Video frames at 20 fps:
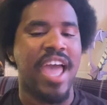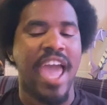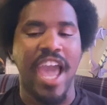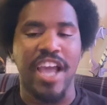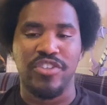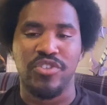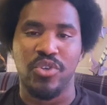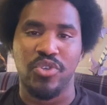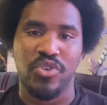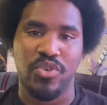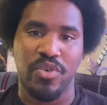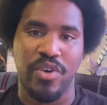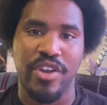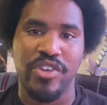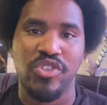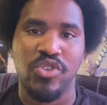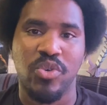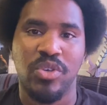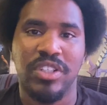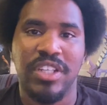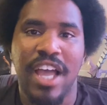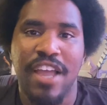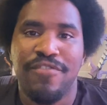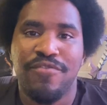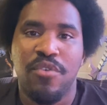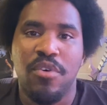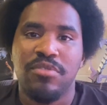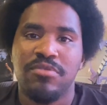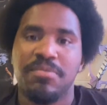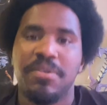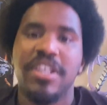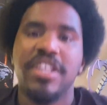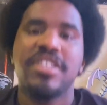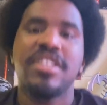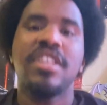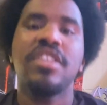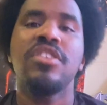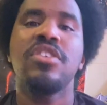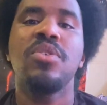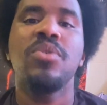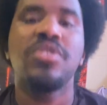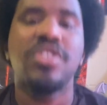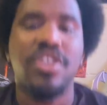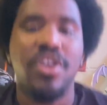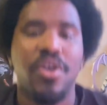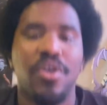extraterrestrial life forms, but he didn't use the